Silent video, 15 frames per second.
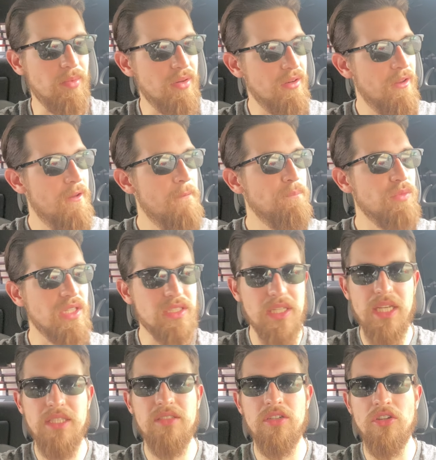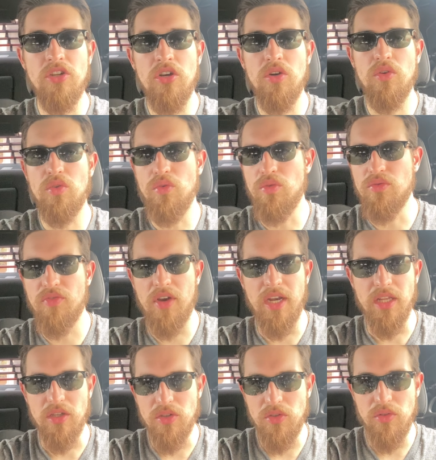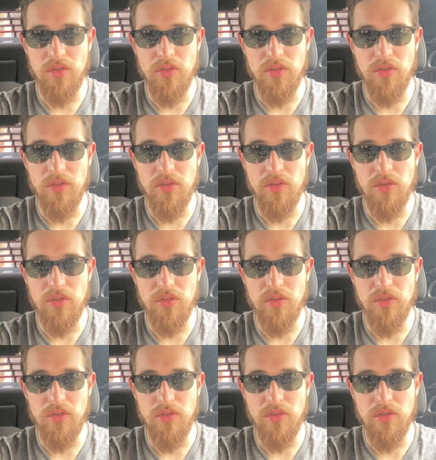But it's easy to know who's fighting who